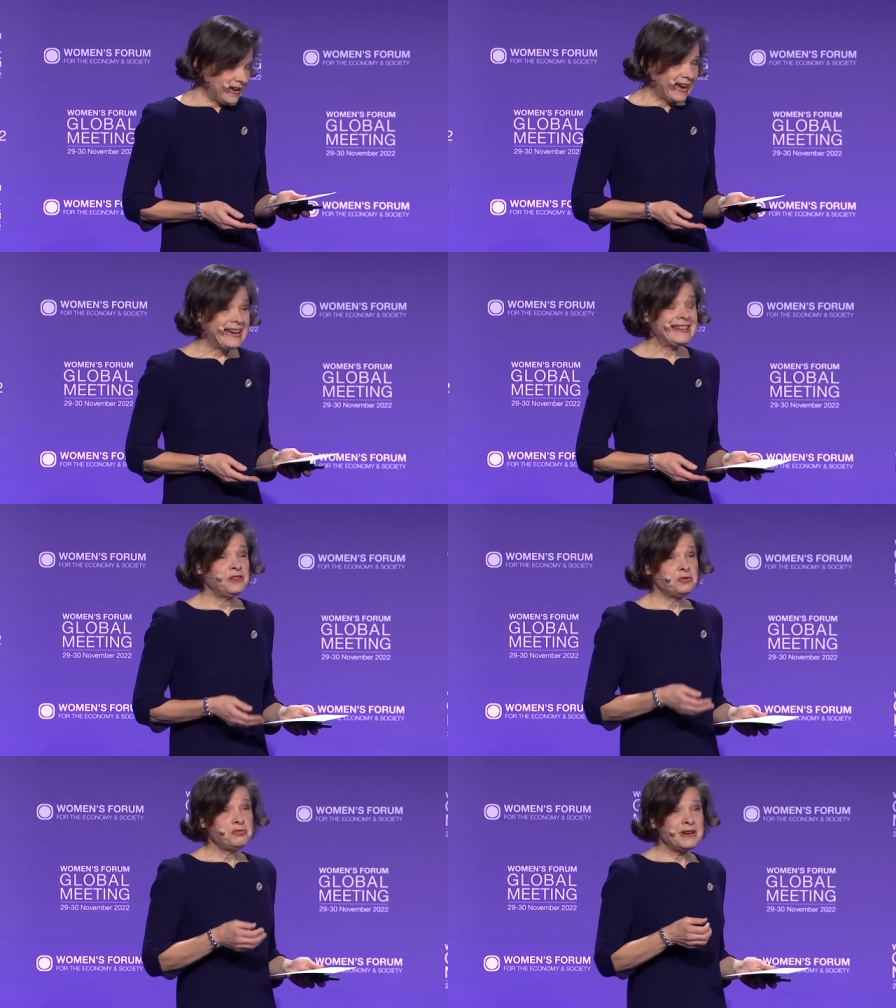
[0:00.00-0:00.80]
And
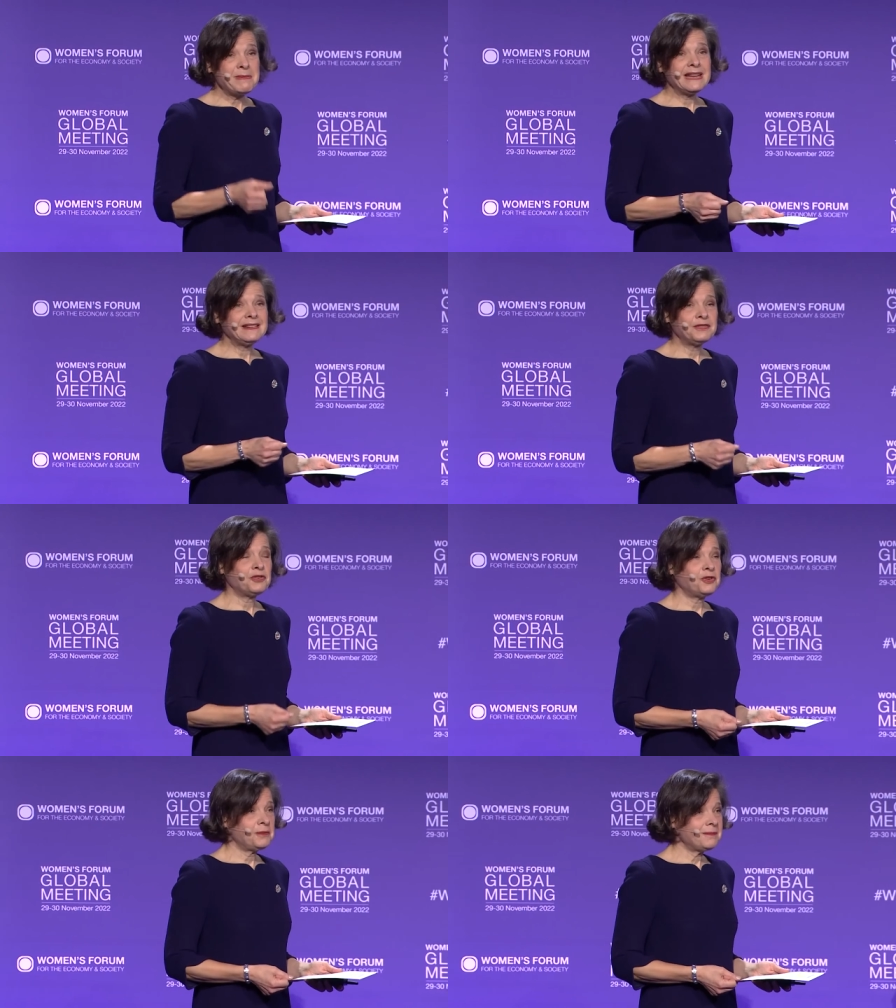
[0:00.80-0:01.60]
the Women's
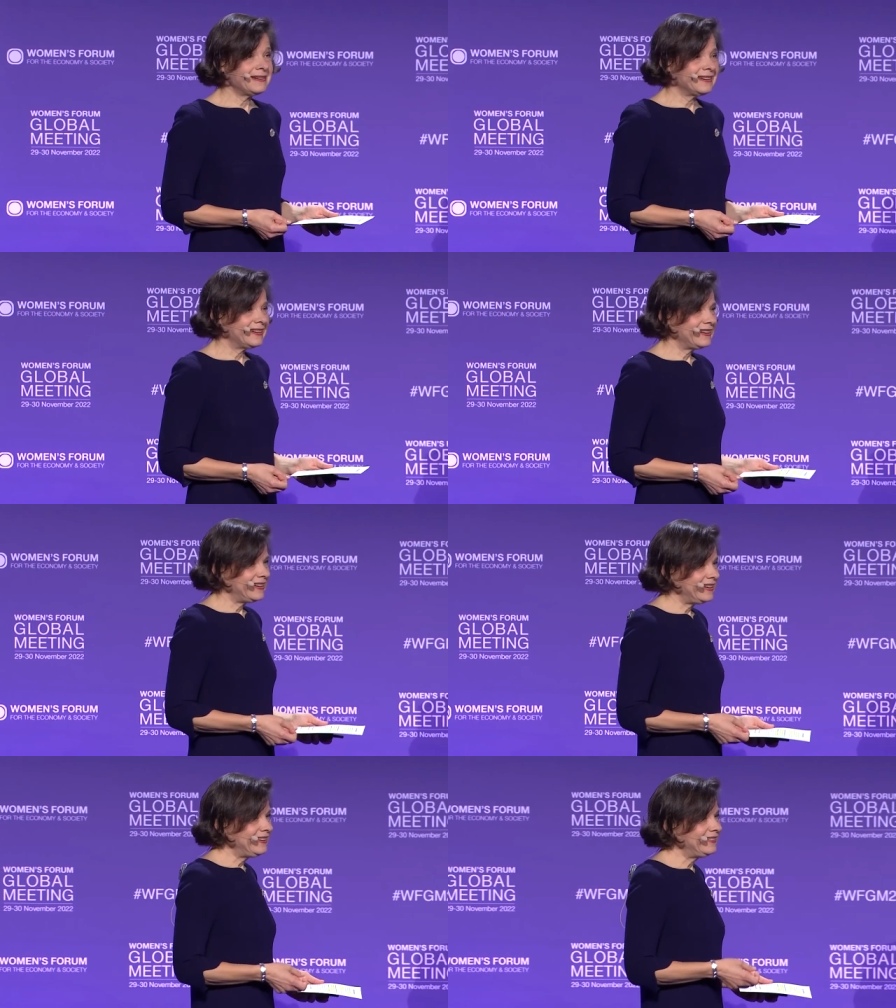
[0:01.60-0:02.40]
Forum
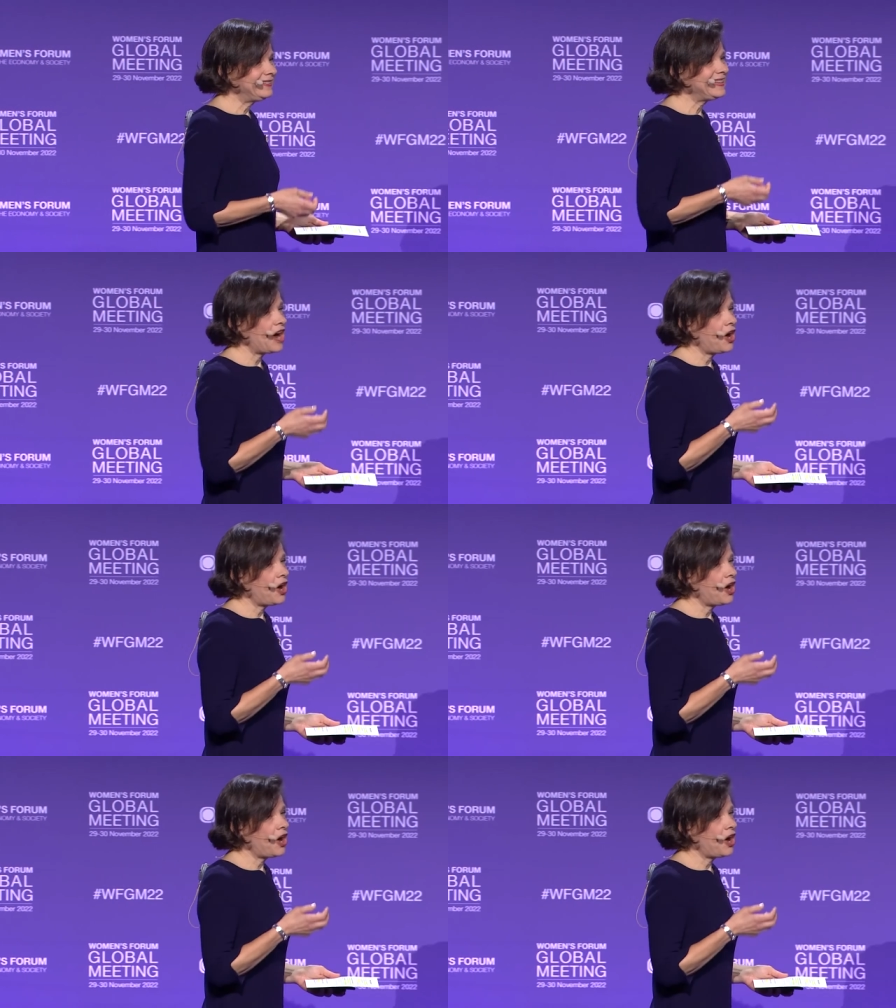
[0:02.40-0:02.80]
is the